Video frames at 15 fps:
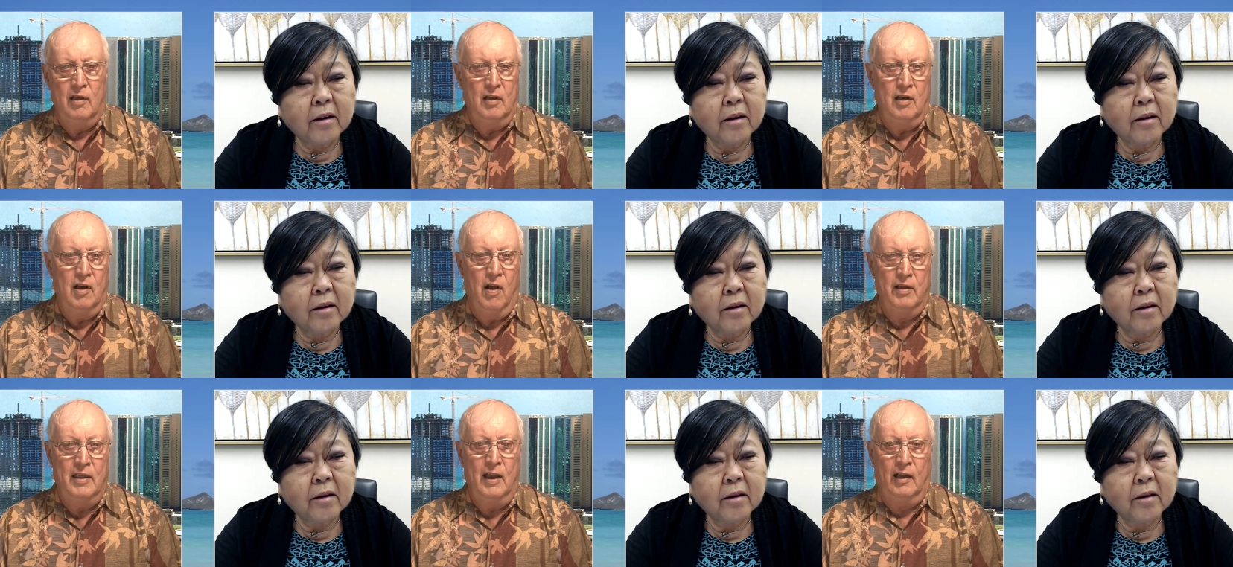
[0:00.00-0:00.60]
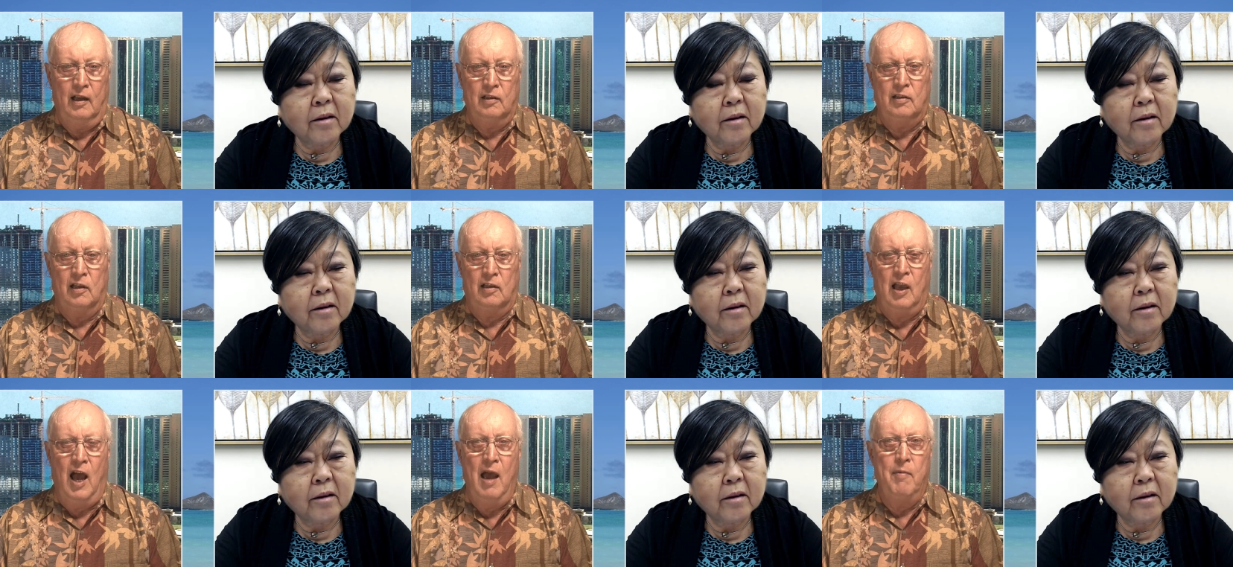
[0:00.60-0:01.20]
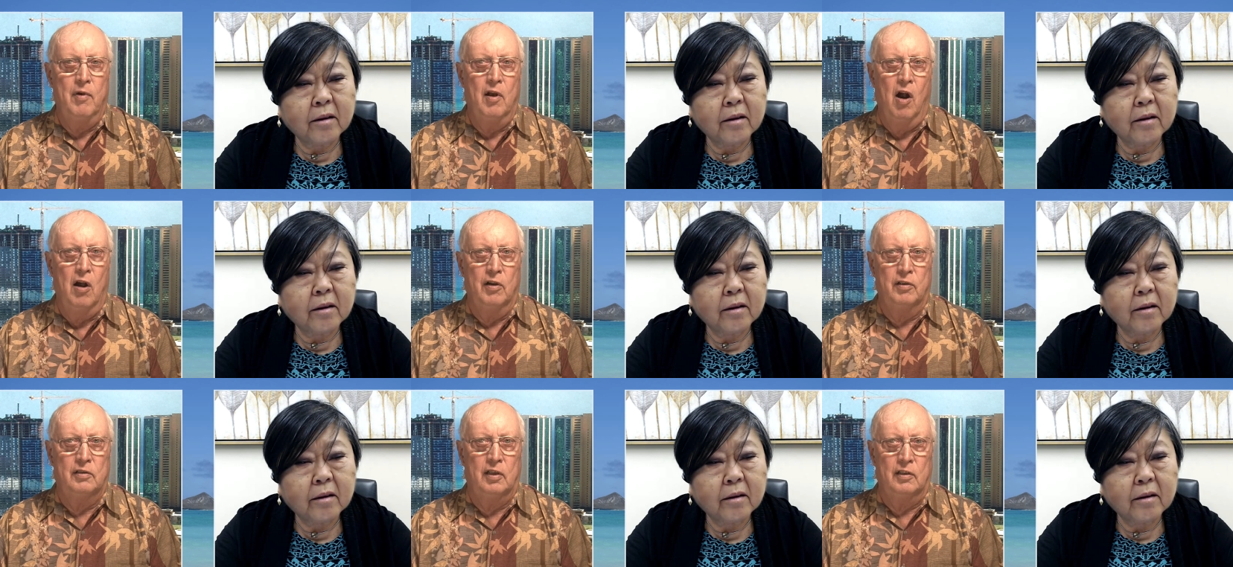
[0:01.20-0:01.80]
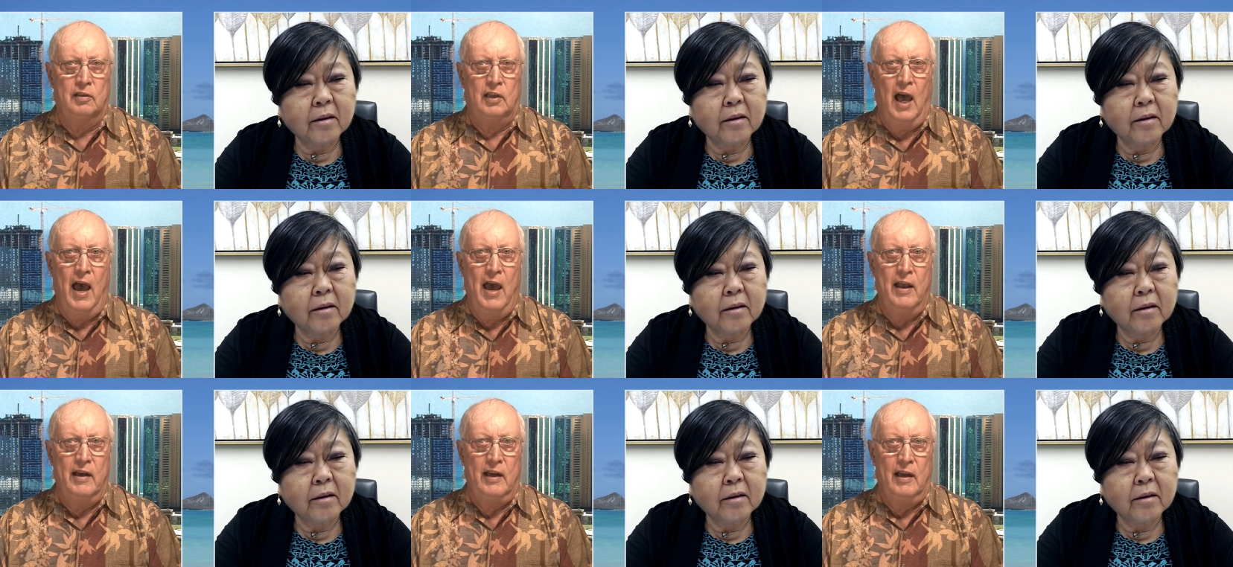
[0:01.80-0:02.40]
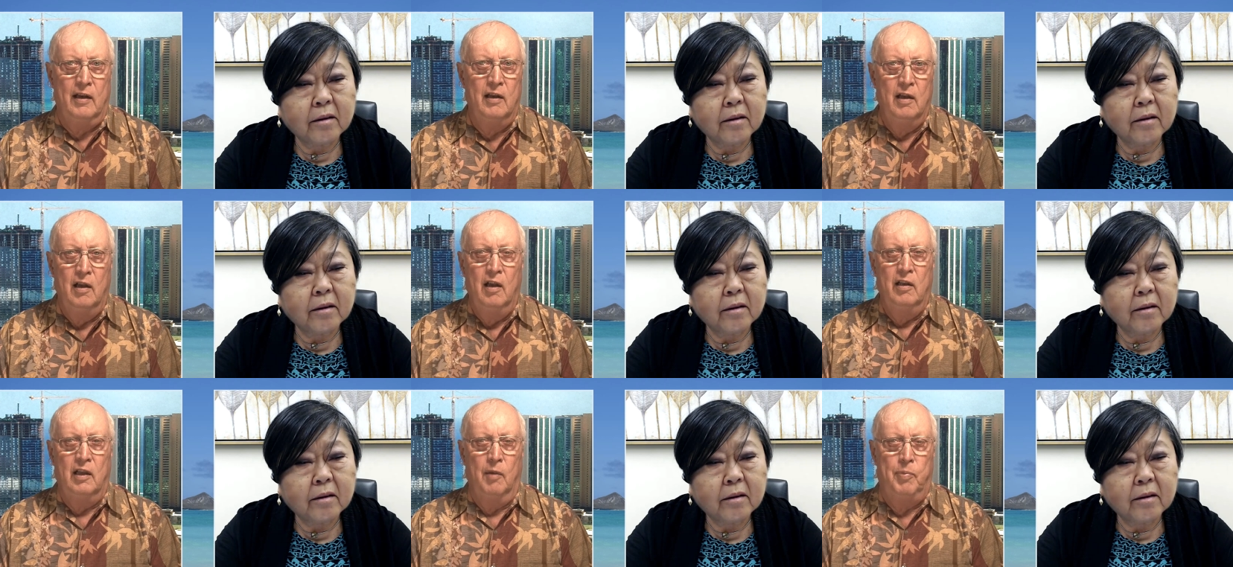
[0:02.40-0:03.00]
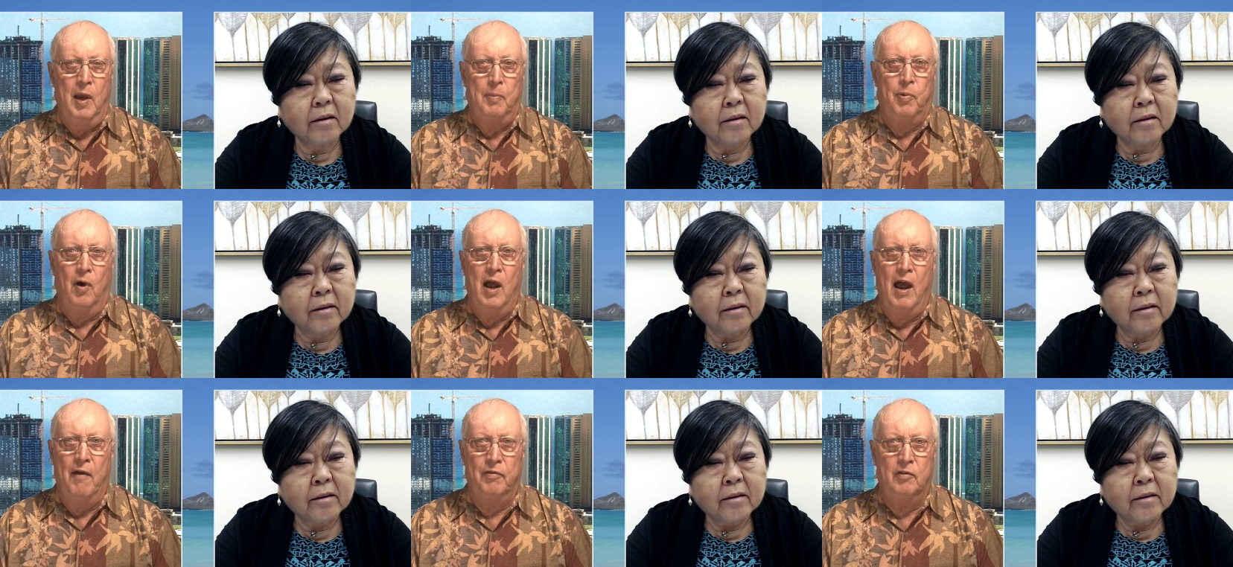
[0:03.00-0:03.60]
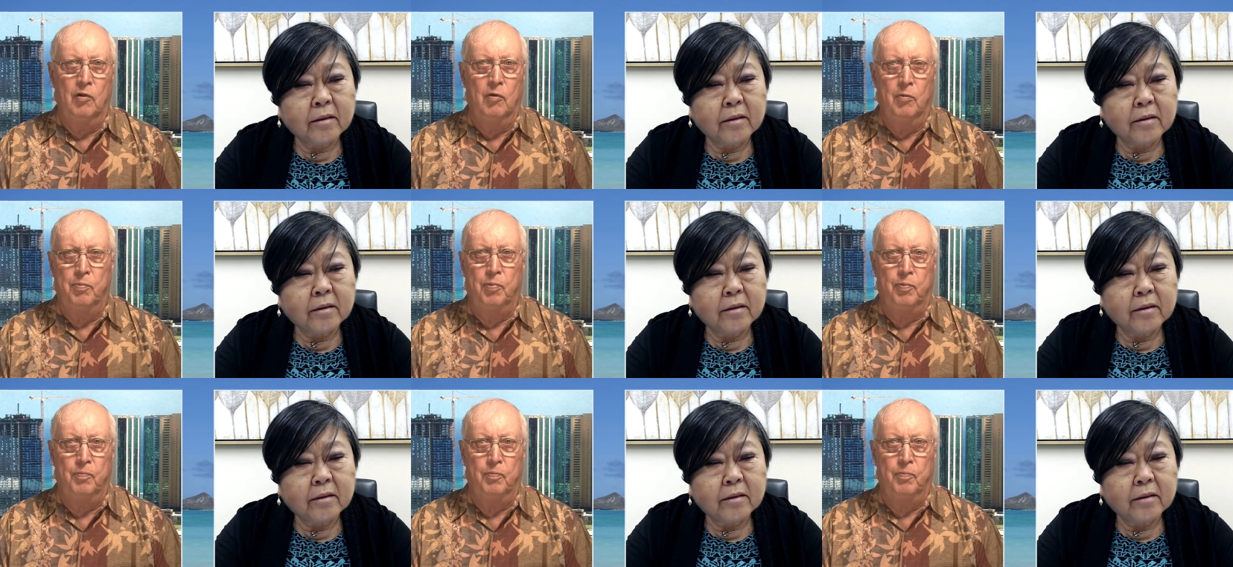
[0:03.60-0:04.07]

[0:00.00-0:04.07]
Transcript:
Speaker 1: you know, I think it's a time in our society that people have to